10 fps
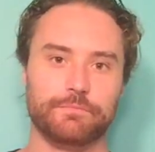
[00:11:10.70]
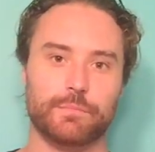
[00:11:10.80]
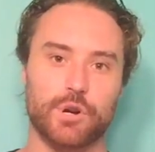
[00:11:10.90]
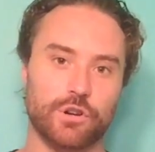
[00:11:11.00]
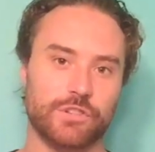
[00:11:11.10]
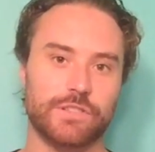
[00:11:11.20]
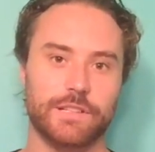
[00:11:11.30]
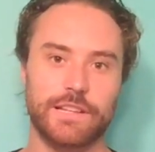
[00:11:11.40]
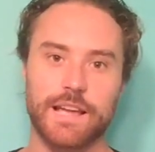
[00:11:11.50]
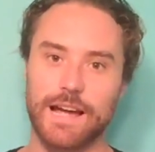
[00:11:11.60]

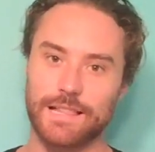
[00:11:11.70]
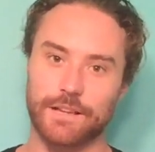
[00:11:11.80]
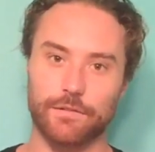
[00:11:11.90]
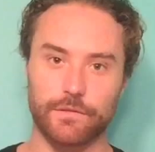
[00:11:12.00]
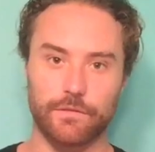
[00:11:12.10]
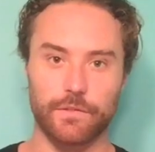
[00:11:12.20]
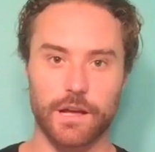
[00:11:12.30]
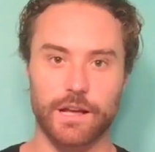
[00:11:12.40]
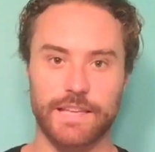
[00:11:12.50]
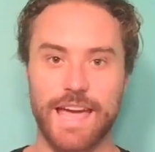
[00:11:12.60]
Personally, I like
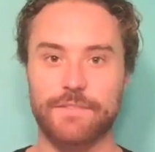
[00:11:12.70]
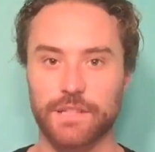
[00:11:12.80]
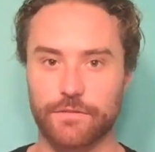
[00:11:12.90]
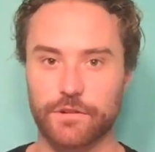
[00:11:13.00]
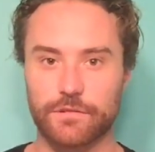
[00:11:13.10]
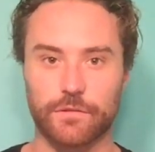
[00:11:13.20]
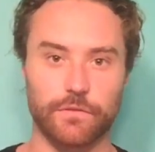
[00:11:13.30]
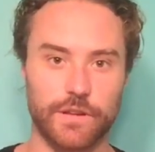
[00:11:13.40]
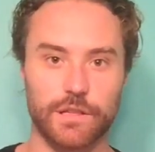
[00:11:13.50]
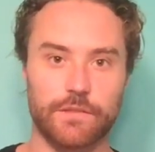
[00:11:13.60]
calf liver
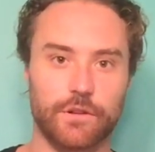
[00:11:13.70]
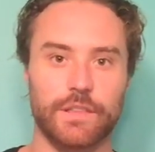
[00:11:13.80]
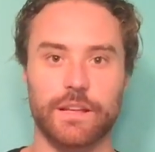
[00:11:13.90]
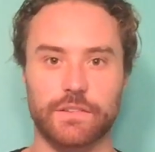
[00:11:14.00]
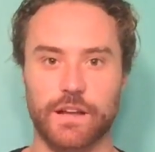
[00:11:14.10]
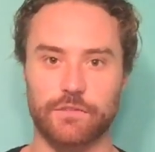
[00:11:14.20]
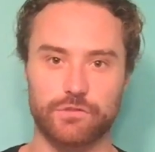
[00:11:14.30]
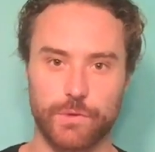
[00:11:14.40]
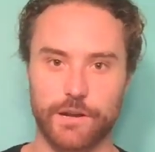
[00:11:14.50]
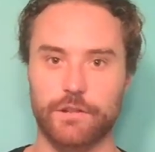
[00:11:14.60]
or veal liver. I think it's kind of
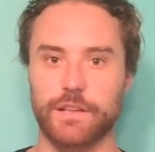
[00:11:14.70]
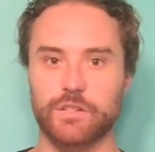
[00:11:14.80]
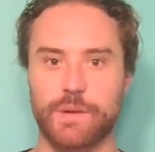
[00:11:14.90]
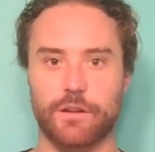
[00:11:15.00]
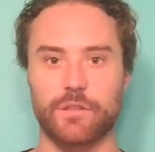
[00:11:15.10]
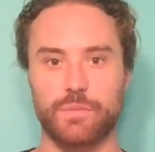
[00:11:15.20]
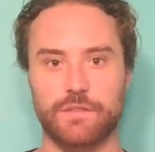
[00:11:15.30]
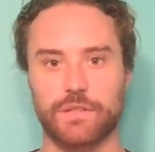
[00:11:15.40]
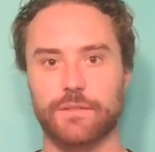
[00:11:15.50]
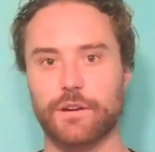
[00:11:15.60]
sweeter. I think it's better than
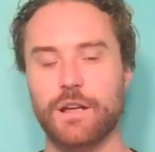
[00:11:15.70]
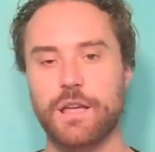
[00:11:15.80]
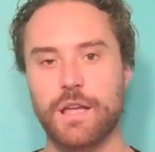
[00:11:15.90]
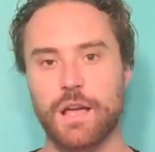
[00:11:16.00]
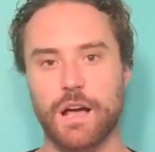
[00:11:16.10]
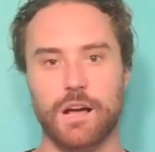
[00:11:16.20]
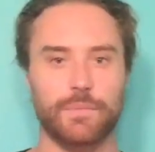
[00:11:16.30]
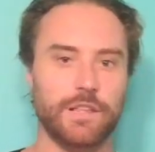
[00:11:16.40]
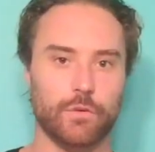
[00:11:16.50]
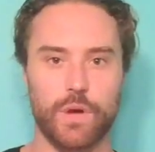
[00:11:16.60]
beef liver.
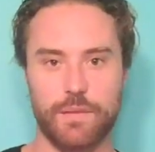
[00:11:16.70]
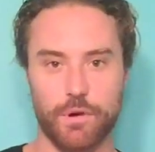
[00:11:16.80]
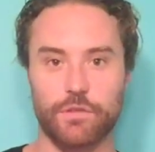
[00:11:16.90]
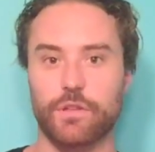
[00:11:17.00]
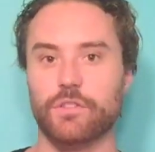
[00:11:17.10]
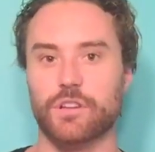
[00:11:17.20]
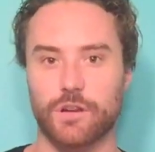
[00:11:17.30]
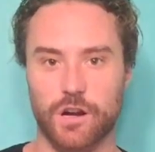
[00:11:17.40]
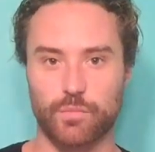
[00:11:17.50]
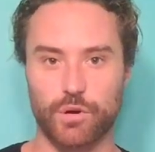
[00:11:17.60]
But either way, both of those
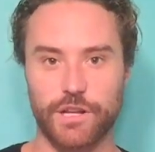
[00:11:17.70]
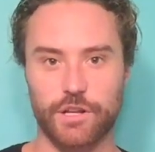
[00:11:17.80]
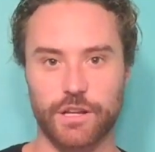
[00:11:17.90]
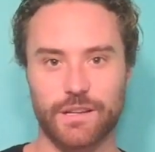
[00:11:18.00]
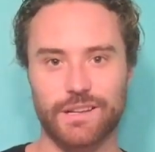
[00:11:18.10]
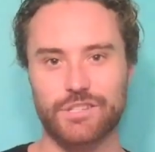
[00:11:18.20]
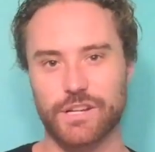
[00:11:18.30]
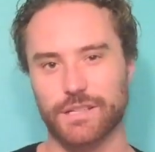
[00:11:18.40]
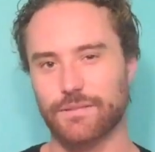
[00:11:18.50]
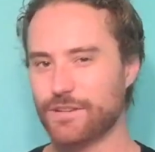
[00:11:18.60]
are pretty good.
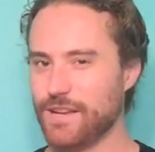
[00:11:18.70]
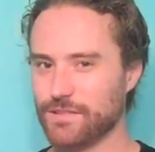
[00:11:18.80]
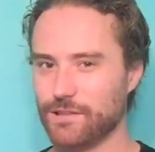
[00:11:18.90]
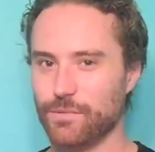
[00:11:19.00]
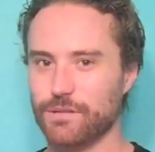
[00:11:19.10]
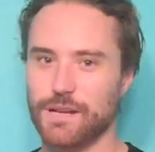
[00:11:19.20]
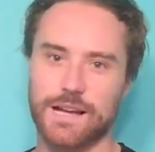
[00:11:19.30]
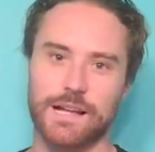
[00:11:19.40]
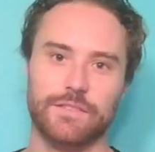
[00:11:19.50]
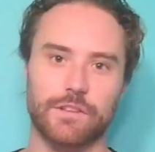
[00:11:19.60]
Chicken liver tastes a little bit
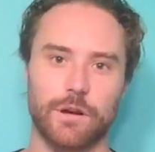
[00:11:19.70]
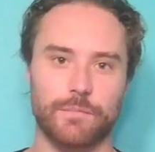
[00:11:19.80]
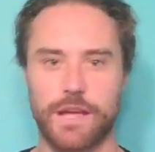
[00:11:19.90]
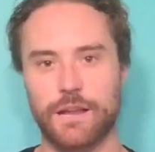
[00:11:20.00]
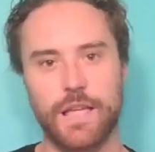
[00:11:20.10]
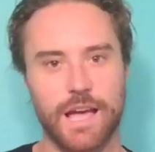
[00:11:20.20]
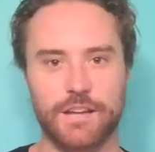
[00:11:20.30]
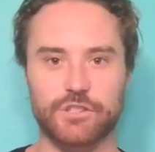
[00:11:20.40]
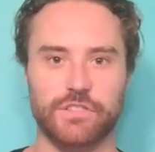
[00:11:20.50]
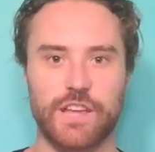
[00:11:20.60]
odd, so I
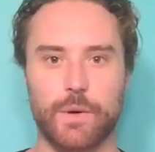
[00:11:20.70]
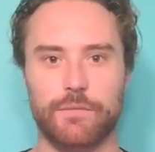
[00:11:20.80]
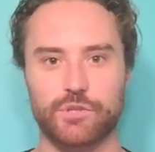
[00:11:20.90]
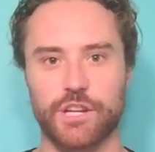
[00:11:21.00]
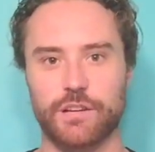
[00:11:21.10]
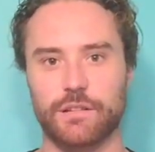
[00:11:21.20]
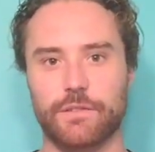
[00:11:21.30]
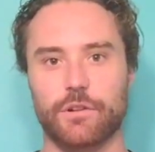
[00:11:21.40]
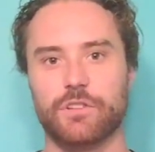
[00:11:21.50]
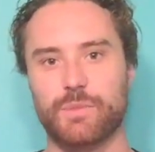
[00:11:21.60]
usually stay away from chicken
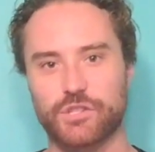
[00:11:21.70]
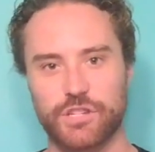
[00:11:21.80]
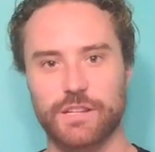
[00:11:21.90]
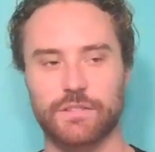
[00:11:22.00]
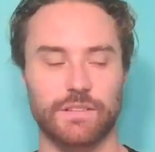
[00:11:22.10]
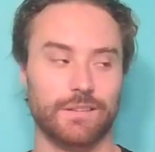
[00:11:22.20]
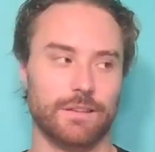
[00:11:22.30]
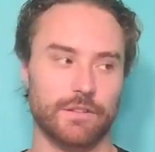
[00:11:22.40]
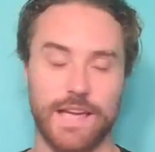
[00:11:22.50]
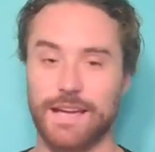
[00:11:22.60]
liver, especially since
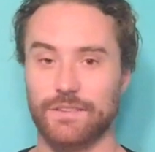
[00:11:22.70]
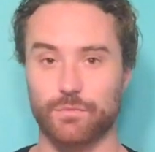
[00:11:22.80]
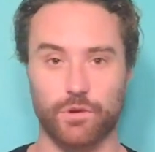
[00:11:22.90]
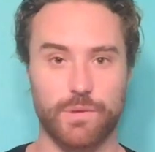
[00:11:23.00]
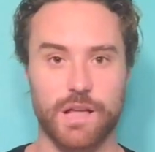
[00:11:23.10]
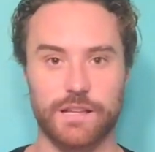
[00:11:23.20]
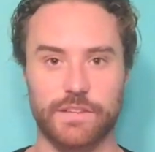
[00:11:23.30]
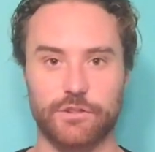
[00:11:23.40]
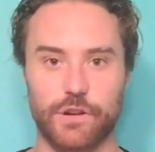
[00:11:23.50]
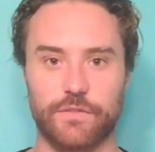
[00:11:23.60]
it has more
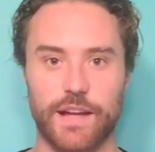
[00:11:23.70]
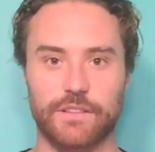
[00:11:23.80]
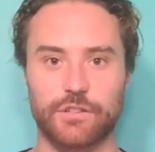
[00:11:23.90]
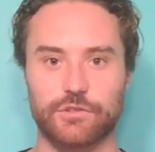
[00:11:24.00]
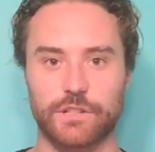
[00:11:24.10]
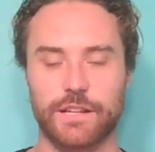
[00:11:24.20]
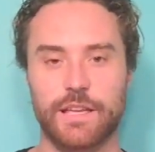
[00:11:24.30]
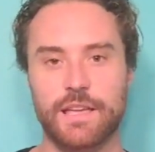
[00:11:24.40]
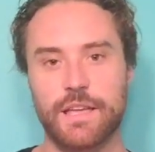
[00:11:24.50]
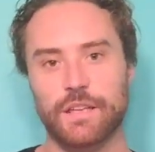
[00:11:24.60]
polyunsaturated fats usually.
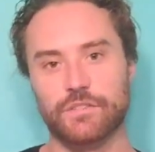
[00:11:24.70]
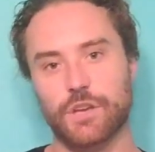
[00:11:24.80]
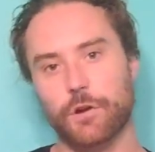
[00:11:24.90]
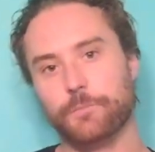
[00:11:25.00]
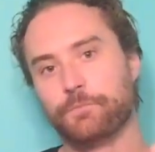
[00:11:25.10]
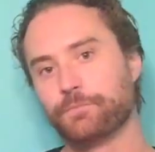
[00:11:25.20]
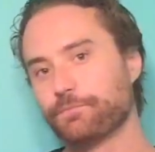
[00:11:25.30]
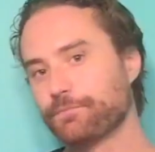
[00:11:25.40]
So